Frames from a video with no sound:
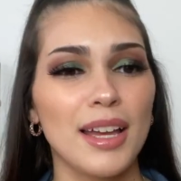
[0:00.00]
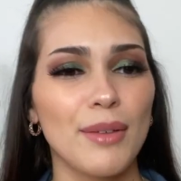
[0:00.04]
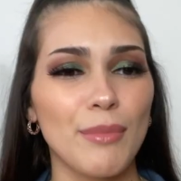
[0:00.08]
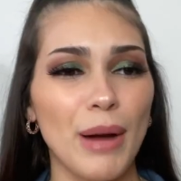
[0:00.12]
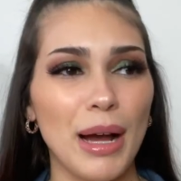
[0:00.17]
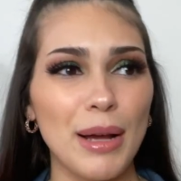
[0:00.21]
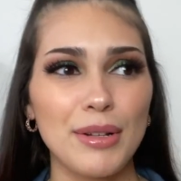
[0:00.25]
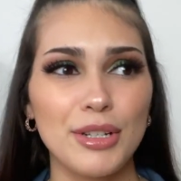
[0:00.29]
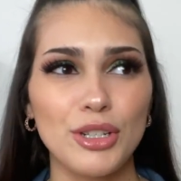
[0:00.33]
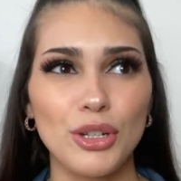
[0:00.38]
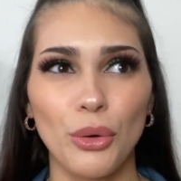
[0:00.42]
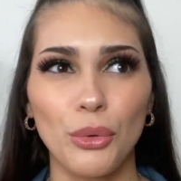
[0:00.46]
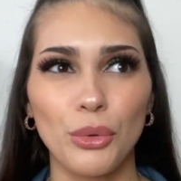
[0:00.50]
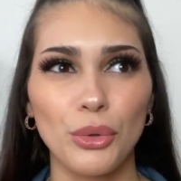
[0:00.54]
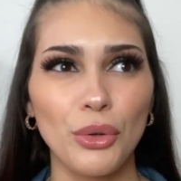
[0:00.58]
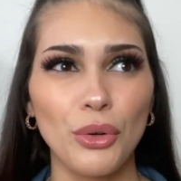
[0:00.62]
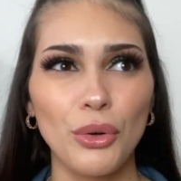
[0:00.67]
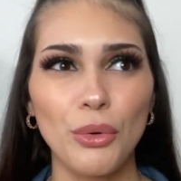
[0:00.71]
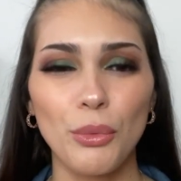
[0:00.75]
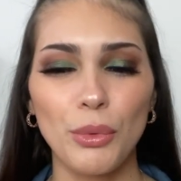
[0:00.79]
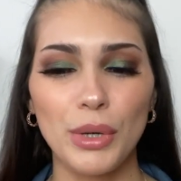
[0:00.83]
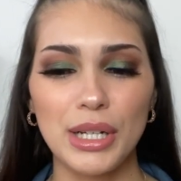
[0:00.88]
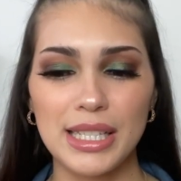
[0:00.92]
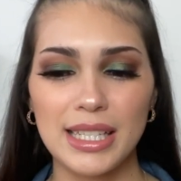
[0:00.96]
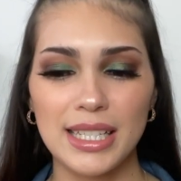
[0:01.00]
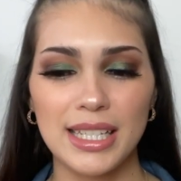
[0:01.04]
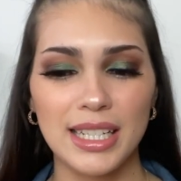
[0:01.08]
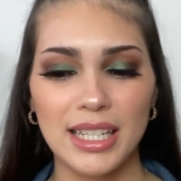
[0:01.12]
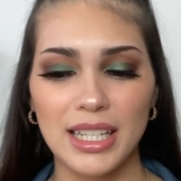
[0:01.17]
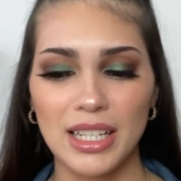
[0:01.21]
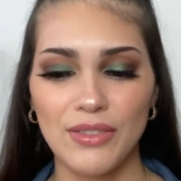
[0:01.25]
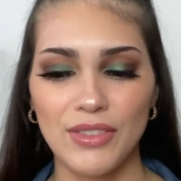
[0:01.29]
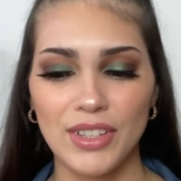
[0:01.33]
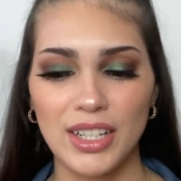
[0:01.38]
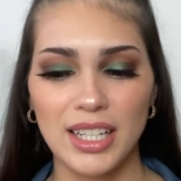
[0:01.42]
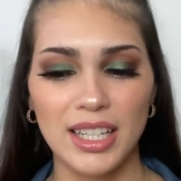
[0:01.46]
My total wasn't
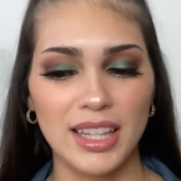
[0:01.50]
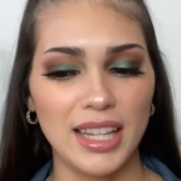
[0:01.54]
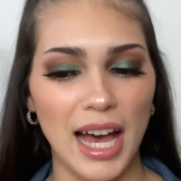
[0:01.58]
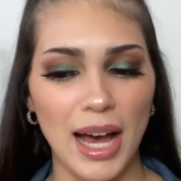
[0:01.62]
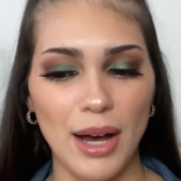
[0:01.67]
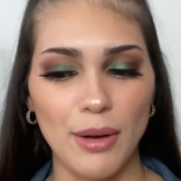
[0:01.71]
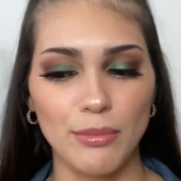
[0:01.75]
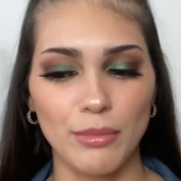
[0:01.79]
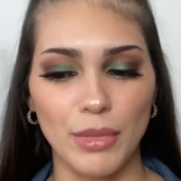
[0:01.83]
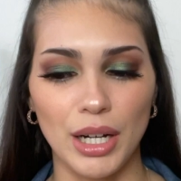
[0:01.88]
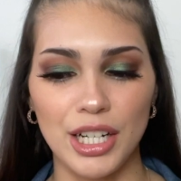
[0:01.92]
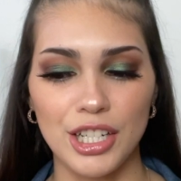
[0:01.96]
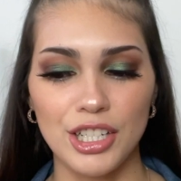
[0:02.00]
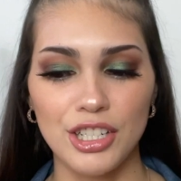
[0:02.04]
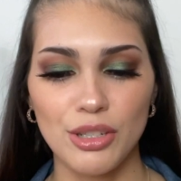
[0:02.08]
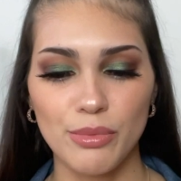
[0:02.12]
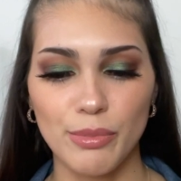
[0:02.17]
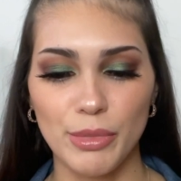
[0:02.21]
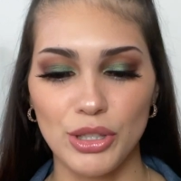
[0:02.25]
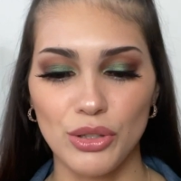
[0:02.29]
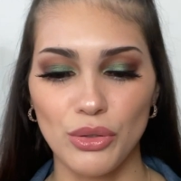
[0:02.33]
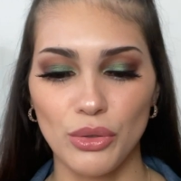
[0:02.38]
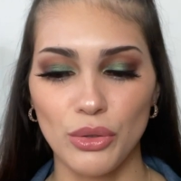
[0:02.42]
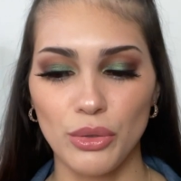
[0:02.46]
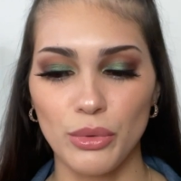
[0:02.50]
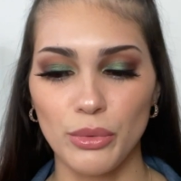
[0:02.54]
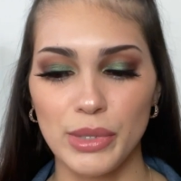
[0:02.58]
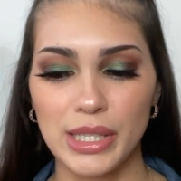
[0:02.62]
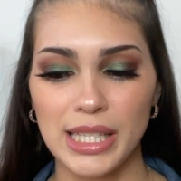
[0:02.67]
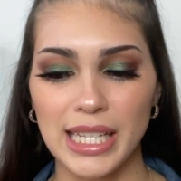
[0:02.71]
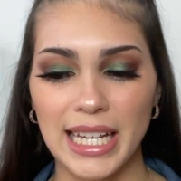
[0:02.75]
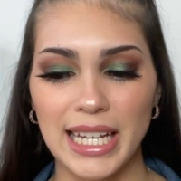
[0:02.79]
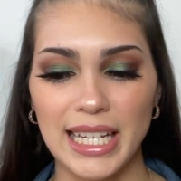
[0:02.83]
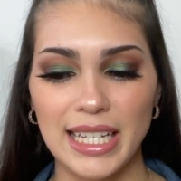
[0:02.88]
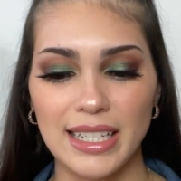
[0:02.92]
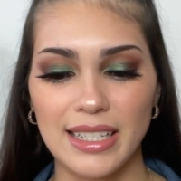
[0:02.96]
even that much. My total was
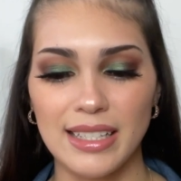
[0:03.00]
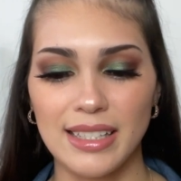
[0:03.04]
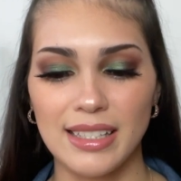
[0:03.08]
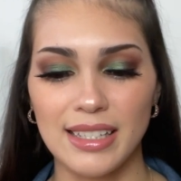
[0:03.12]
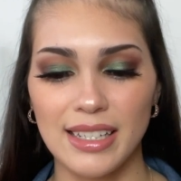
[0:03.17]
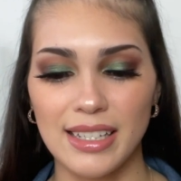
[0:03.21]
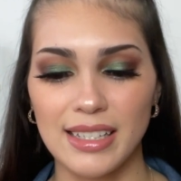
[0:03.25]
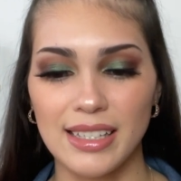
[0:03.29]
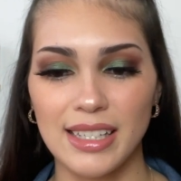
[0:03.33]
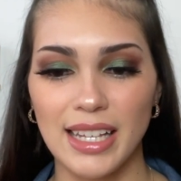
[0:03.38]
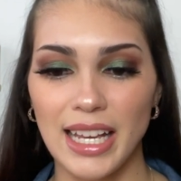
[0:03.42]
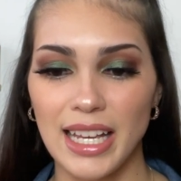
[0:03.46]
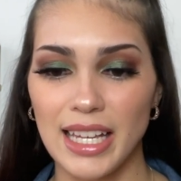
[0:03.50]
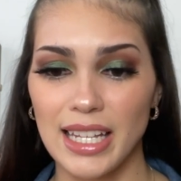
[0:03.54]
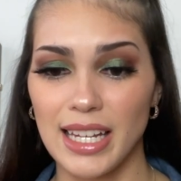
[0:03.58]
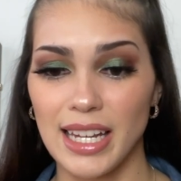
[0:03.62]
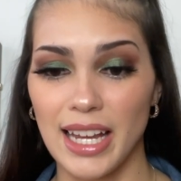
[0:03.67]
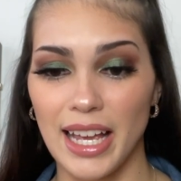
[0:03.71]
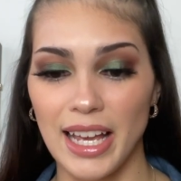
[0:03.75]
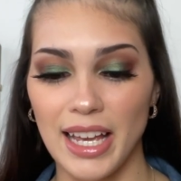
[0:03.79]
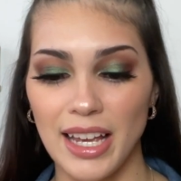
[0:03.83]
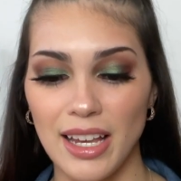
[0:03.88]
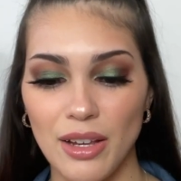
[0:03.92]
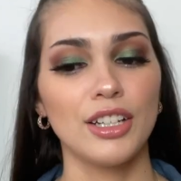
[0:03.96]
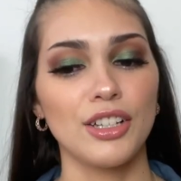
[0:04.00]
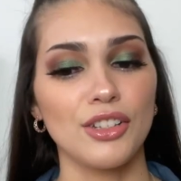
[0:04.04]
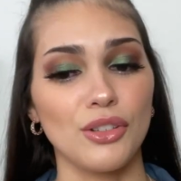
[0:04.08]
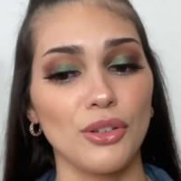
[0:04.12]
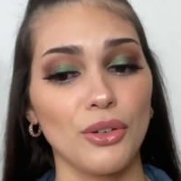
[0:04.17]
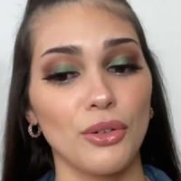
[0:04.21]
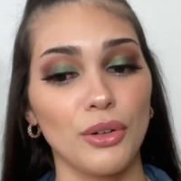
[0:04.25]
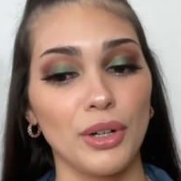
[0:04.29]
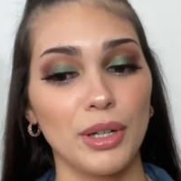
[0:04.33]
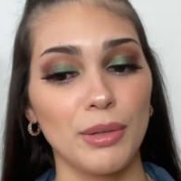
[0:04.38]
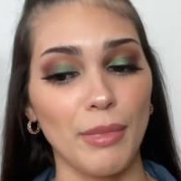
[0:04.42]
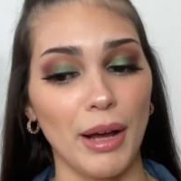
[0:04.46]
$86.88.
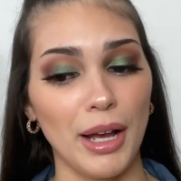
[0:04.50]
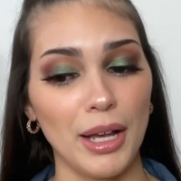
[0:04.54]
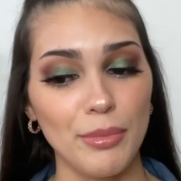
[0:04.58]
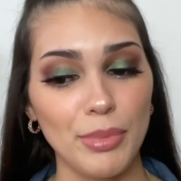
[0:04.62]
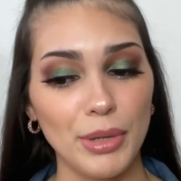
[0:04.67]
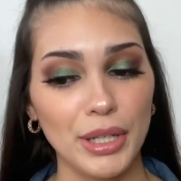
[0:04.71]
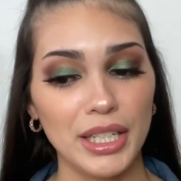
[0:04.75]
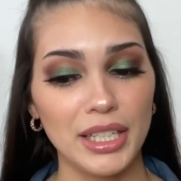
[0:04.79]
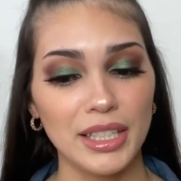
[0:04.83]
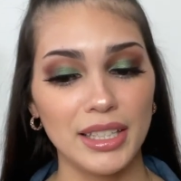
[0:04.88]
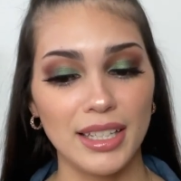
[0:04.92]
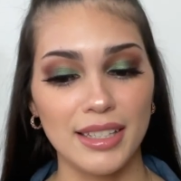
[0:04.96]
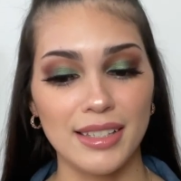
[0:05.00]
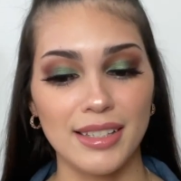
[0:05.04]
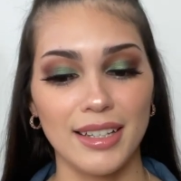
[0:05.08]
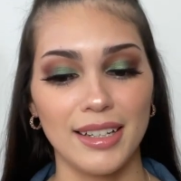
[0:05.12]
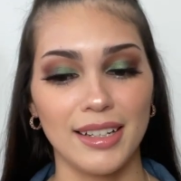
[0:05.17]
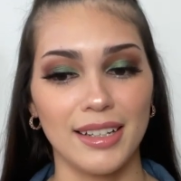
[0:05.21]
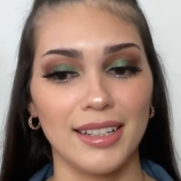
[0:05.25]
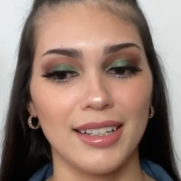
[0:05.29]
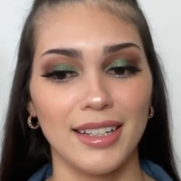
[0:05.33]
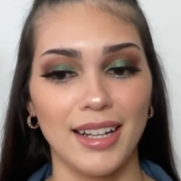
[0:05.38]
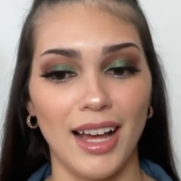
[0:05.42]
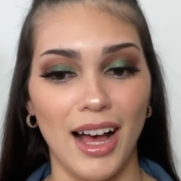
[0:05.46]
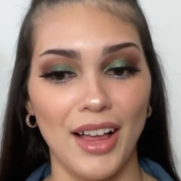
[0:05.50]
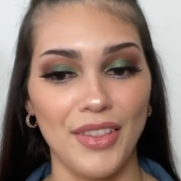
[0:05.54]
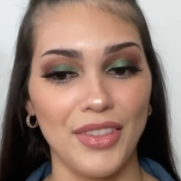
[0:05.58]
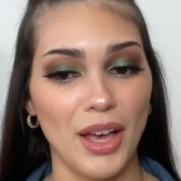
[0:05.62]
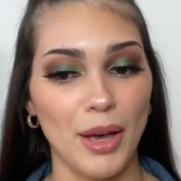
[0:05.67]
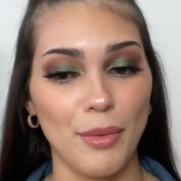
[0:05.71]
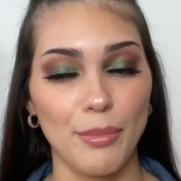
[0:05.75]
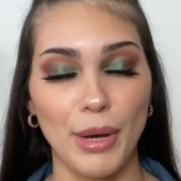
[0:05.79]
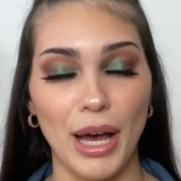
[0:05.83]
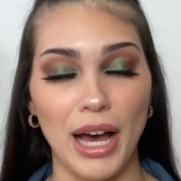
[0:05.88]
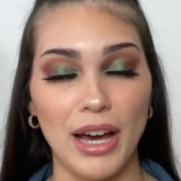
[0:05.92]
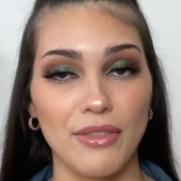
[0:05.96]
So in my opinion, that's like not
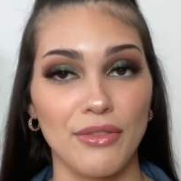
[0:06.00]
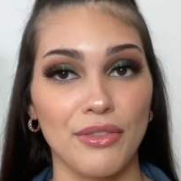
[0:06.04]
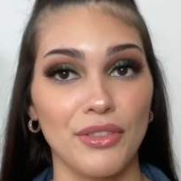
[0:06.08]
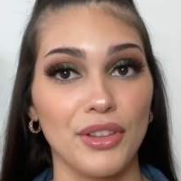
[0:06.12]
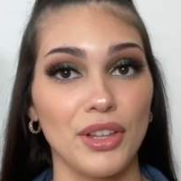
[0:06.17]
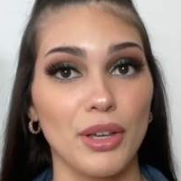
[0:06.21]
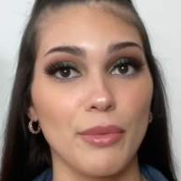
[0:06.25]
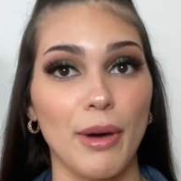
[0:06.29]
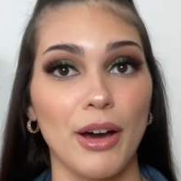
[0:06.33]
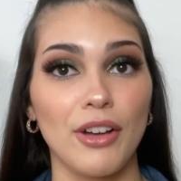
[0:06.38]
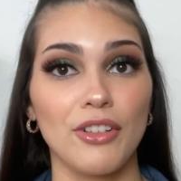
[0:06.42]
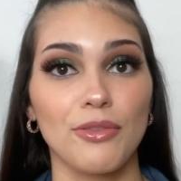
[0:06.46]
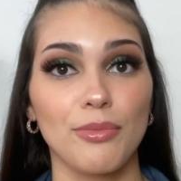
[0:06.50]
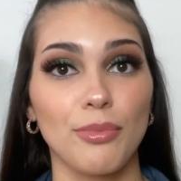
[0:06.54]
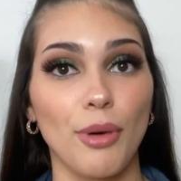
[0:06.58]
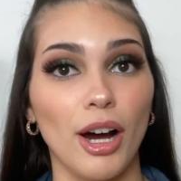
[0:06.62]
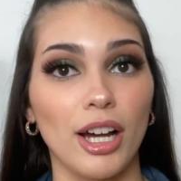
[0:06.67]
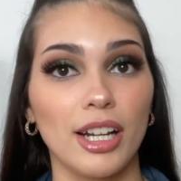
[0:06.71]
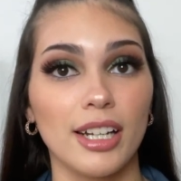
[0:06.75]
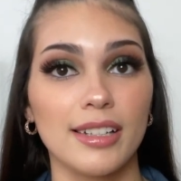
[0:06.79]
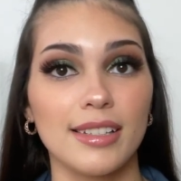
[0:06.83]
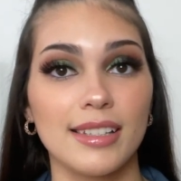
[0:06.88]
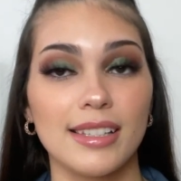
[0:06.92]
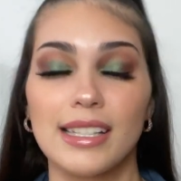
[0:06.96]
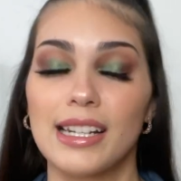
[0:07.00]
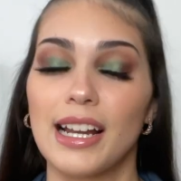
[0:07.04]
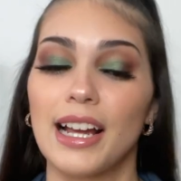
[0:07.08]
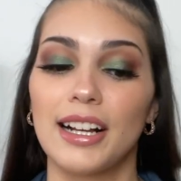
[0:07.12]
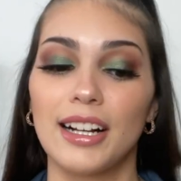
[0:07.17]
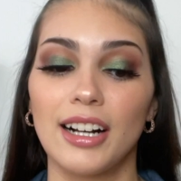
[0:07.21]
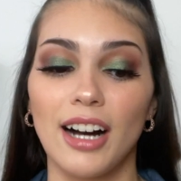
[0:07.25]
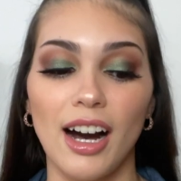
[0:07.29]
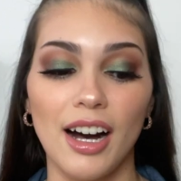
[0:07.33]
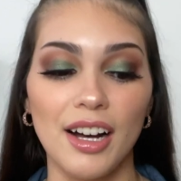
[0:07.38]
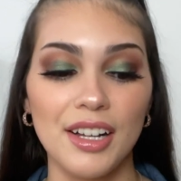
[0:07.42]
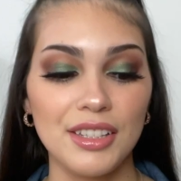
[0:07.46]
that bad for the amount of products that I
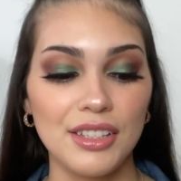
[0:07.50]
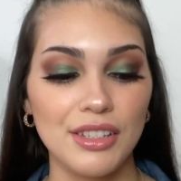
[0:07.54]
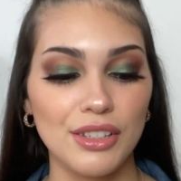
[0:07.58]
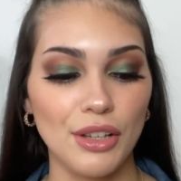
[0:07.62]
got.